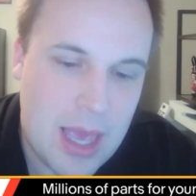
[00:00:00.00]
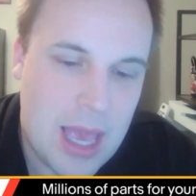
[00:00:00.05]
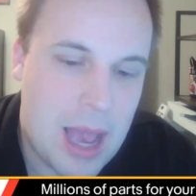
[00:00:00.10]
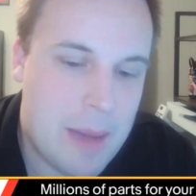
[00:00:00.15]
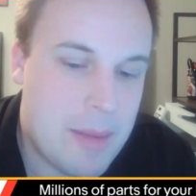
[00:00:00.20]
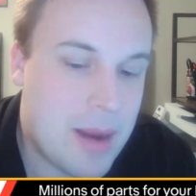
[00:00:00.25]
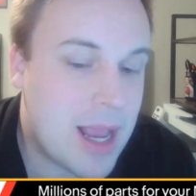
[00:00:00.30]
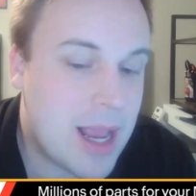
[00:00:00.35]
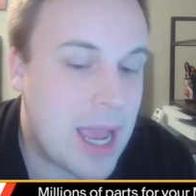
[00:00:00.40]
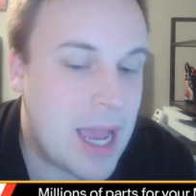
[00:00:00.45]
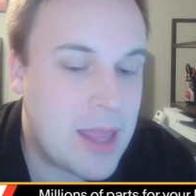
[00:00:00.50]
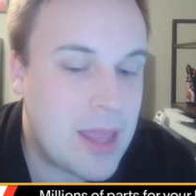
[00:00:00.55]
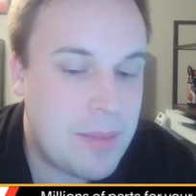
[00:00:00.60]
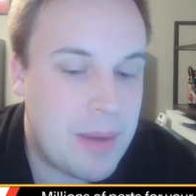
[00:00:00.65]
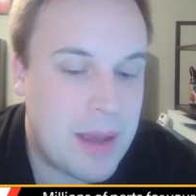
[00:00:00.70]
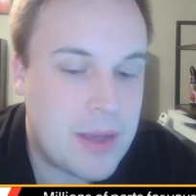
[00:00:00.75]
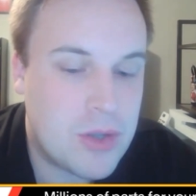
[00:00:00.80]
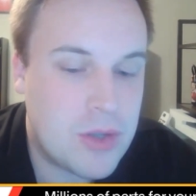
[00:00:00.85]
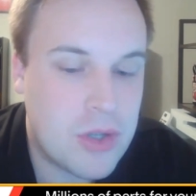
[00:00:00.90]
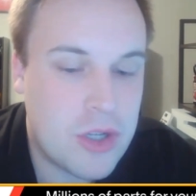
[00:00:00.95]
How about a guy the
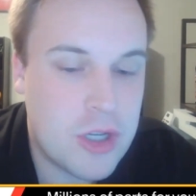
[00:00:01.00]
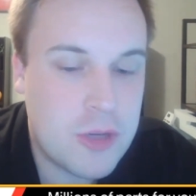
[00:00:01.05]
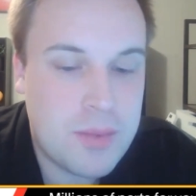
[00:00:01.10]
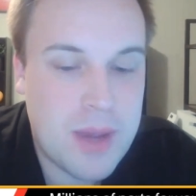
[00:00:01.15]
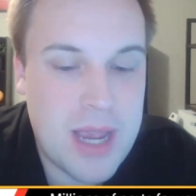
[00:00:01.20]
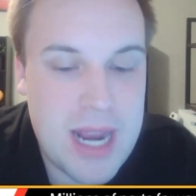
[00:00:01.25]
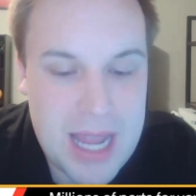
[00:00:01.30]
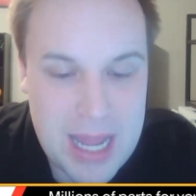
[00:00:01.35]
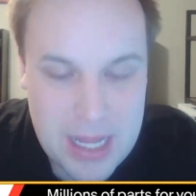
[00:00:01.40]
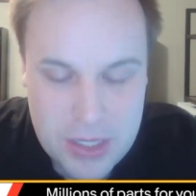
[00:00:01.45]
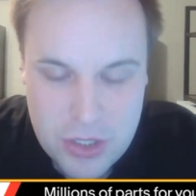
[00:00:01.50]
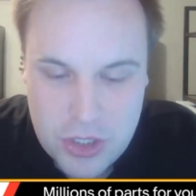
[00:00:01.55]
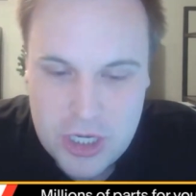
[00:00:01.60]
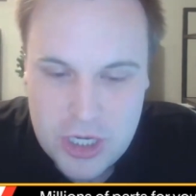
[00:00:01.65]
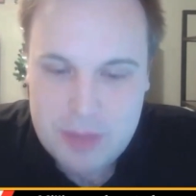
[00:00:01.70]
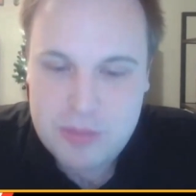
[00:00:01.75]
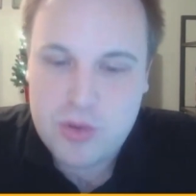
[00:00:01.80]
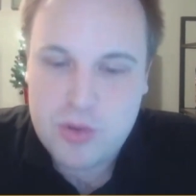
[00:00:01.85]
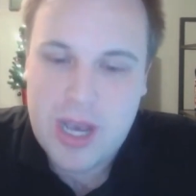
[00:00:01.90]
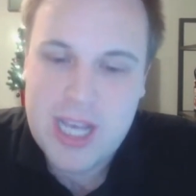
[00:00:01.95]
Pacers just played against,
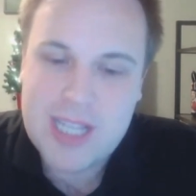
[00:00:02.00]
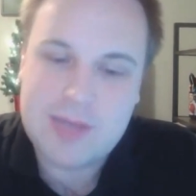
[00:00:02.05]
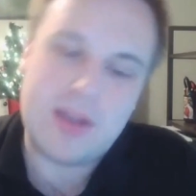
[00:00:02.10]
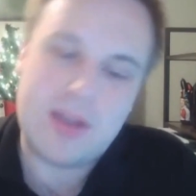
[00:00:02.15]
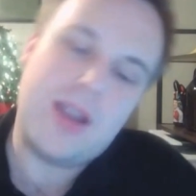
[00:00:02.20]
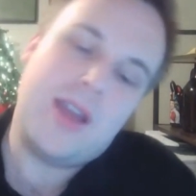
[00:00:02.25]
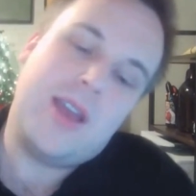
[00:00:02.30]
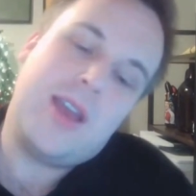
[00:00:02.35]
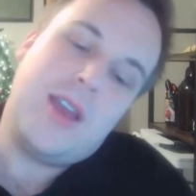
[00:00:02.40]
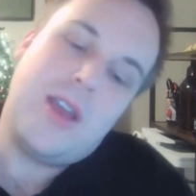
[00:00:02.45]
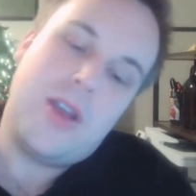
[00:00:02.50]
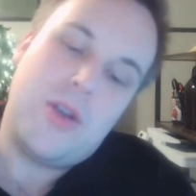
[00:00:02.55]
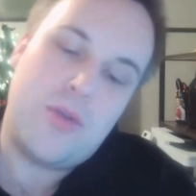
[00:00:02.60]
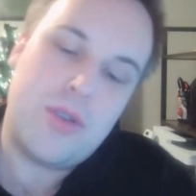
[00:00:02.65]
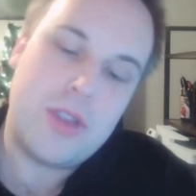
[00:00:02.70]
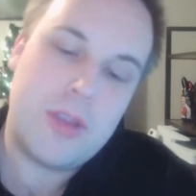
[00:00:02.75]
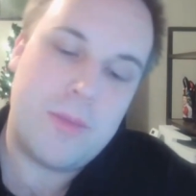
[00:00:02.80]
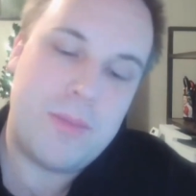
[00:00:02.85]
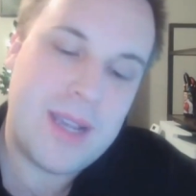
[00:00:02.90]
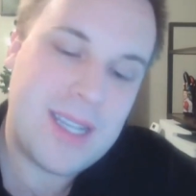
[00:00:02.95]
James Wiseman,
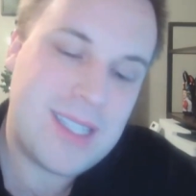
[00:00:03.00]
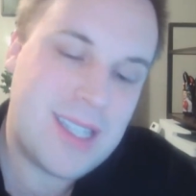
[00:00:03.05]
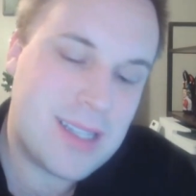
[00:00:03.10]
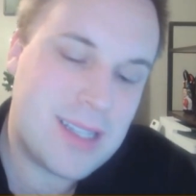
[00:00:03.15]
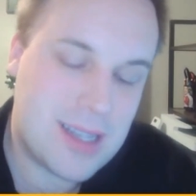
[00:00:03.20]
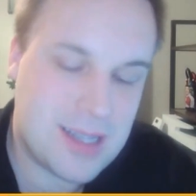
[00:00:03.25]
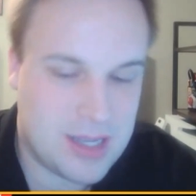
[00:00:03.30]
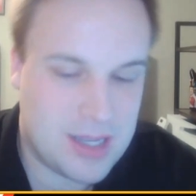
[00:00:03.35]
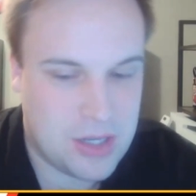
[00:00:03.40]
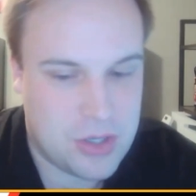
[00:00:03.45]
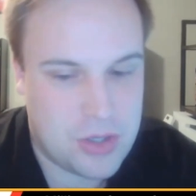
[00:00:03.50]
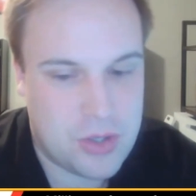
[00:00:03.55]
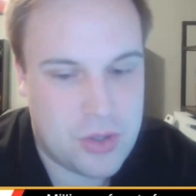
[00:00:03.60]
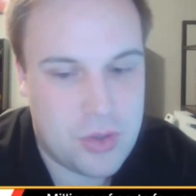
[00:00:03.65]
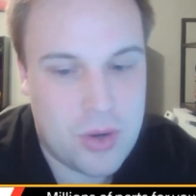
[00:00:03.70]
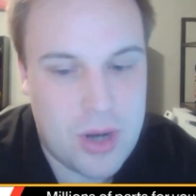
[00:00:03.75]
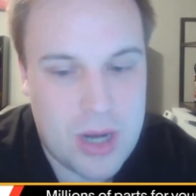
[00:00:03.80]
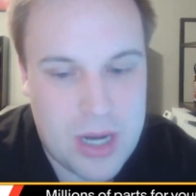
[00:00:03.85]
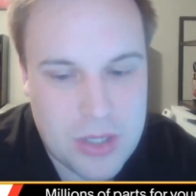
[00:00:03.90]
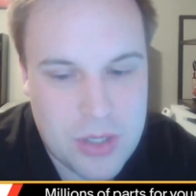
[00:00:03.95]
with the Pistons? Isaiah
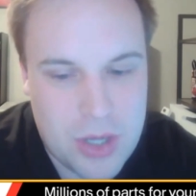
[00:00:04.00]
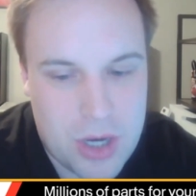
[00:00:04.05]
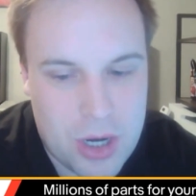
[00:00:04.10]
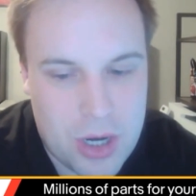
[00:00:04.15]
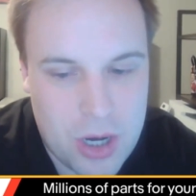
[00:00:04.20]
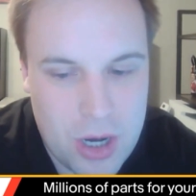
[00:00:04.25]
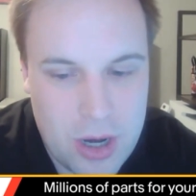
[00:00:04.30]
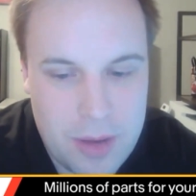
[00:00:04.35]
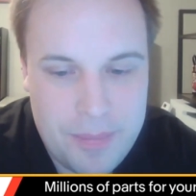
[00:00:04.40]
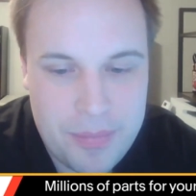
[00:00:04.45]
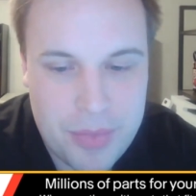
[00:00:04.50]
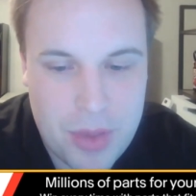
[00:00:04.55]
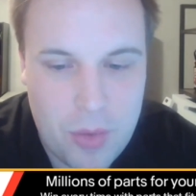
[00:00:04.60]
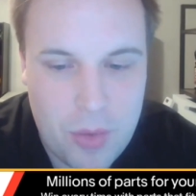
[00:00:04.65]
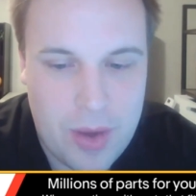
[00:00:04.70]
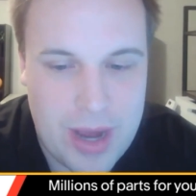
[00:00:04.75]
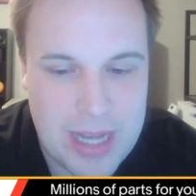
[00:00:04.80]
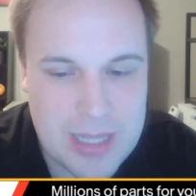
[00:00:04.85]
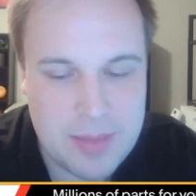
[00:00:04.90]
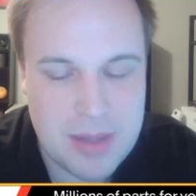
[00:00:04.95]
Stewart is hurt.
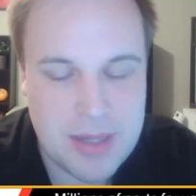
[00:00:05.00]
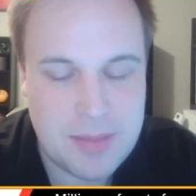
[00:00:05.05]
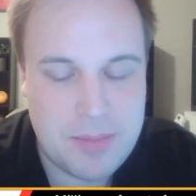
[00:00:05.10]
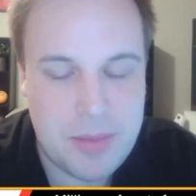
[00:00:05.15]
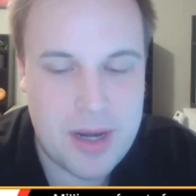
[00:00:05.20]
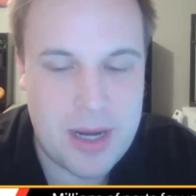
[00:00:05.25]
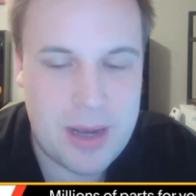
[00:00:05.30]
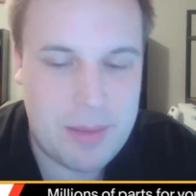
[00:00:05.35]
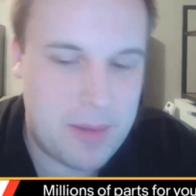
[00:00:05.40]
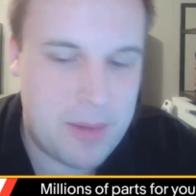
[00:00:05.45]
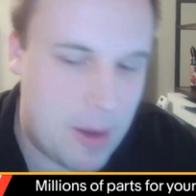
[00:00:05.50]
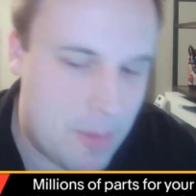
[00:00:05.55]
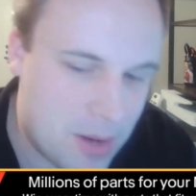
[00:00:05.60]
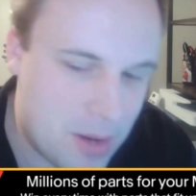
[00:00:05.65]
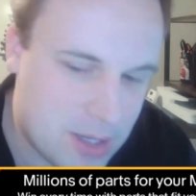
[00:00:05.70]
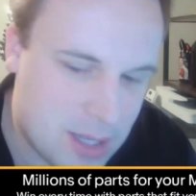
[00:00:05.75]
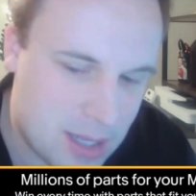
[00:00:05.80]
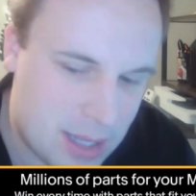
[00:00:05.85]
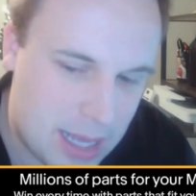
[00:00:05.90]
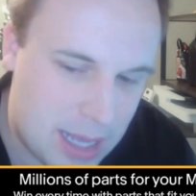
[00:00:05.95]
Wiseman's putting up
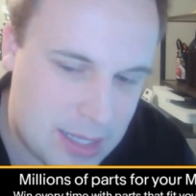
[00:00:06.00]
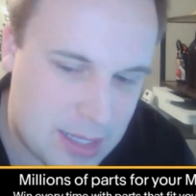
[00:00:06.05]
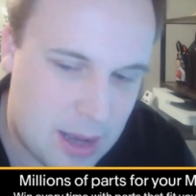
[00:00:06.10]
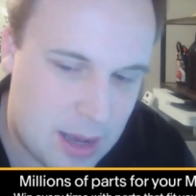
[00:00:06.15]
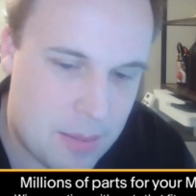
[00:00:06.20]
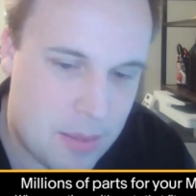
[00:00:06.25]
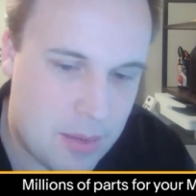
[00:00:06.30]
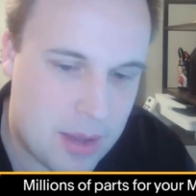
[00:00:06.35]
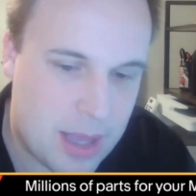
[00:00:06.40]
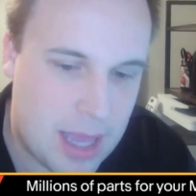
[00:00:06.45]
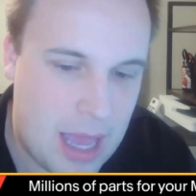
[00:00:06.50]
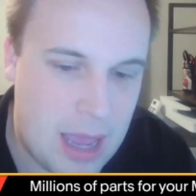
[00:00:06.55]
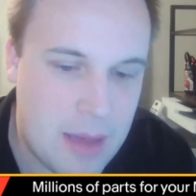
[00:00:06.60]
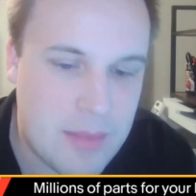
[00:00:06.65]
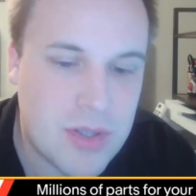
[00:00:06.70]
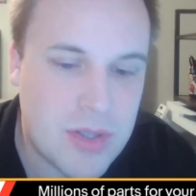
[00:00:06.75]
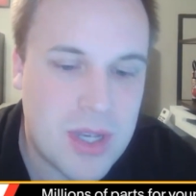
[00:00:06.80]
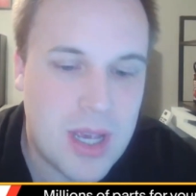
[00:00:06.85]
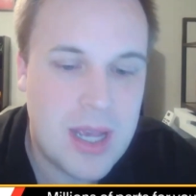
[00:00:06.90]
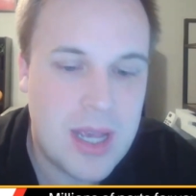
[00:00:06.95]
numbers the last couple of
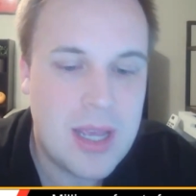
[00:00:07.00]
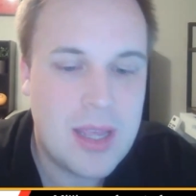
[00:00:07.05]
games.